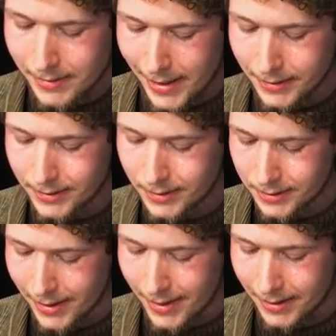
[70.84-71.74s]
That is to
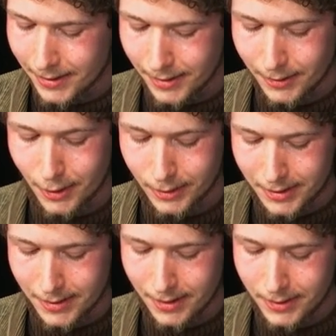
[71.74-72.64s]
say, an
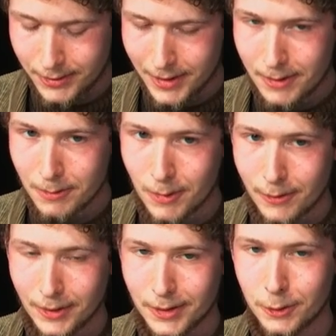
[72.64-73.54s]
archaeology
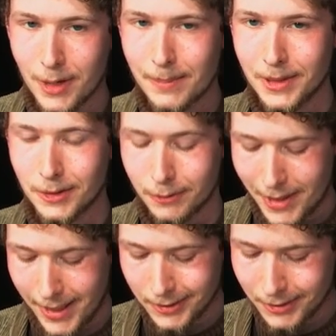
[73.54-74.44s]
without the trappings of
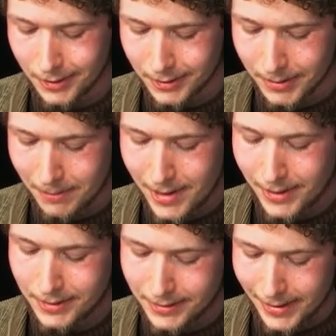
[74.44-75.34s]

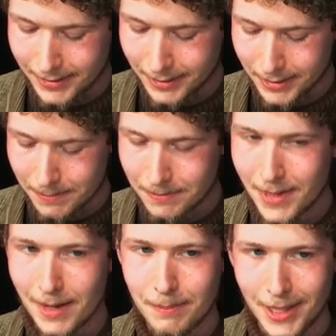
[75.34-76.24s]
nationalism,
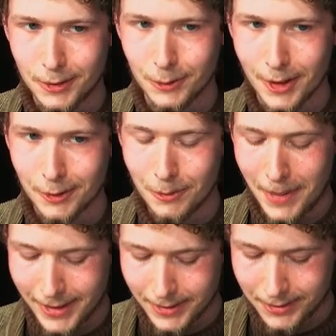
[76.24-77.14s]
statism, and patriarchal
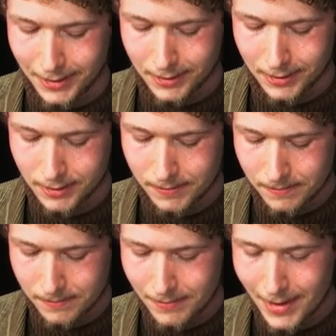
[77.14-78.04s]
biases.
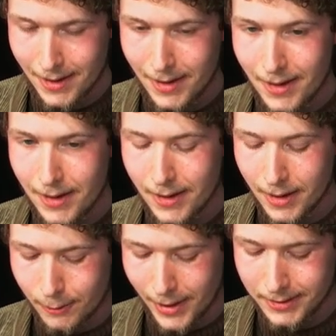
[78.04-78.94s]

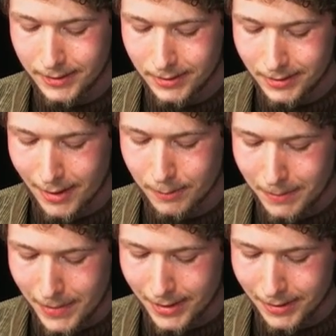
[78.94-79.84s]
Advances have
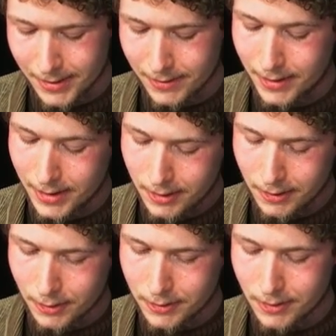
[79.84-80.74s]
been made in
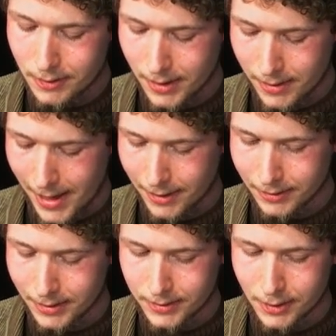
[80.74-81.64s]
decolonial and
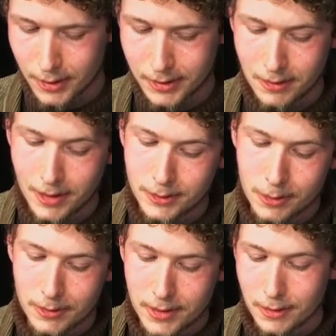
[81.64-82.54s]
anarchist
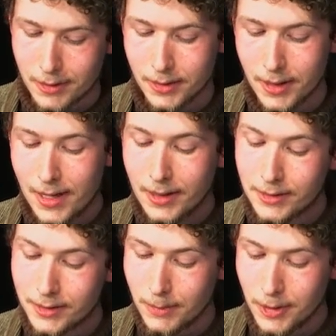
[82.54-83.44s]
archaeological theory,
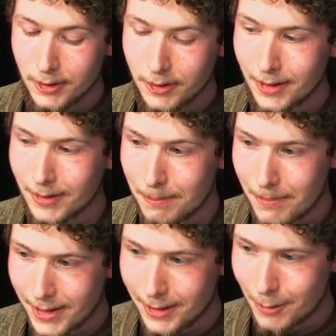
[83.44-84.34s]
similar in
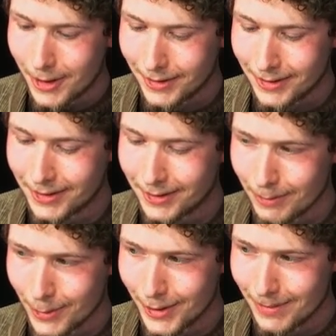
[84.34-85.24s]
many ways to
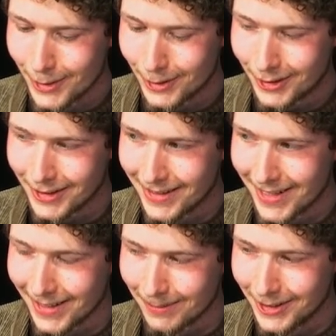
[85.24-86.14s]
Murray
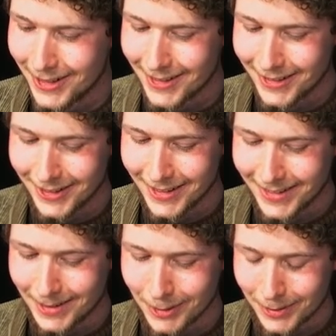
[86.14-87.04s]
Bookchin and Abdullah
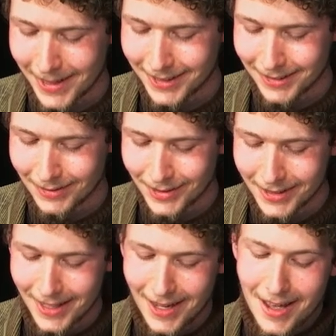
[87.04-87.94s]
Öcalan's perspectives,
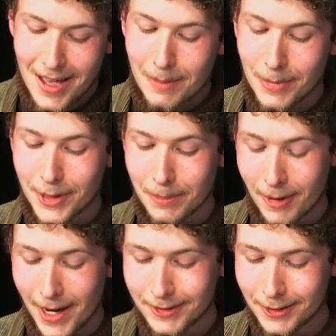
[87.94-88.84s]
but the
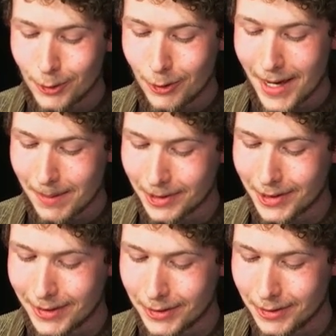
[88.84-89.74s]
practical
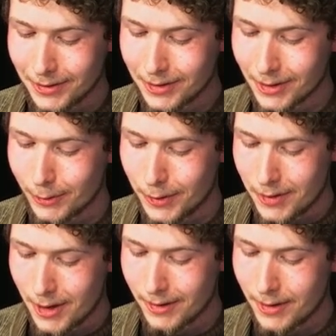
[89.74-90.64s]
applications of a
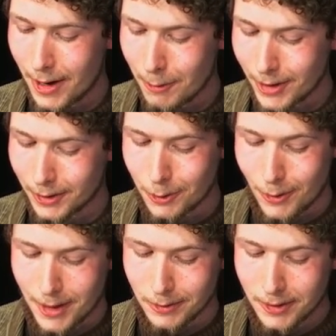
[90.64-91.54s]
non
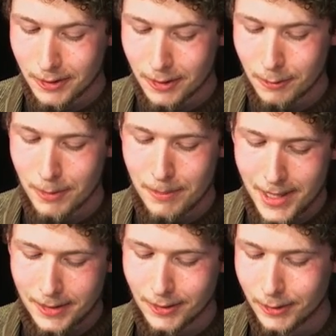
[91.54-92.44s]
hierarchical outlook
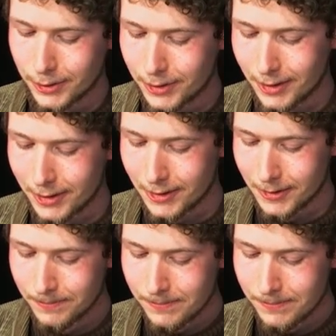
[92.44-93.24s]
remain understudied.